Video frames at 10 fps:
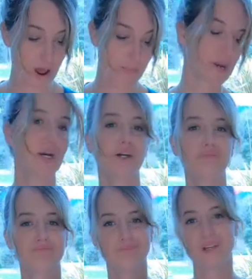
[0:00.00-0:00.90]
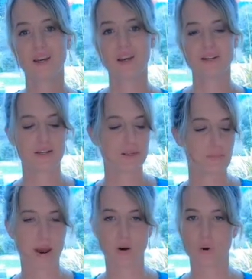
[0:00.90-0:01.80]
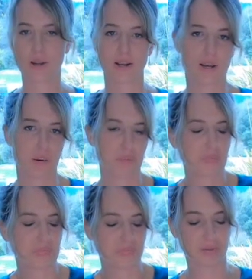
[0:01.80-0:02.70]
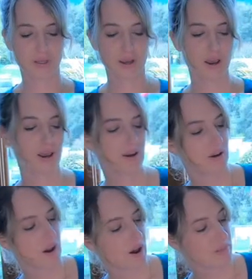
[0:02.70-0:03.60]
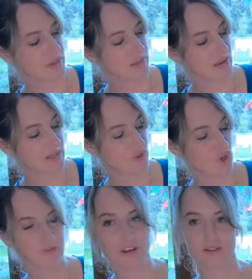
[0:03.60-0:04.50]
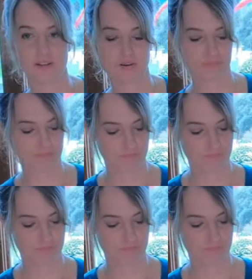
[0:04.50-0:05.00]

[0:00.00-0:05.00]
cup here. Doesn't matter what kind of cup. This has shaved ice in it.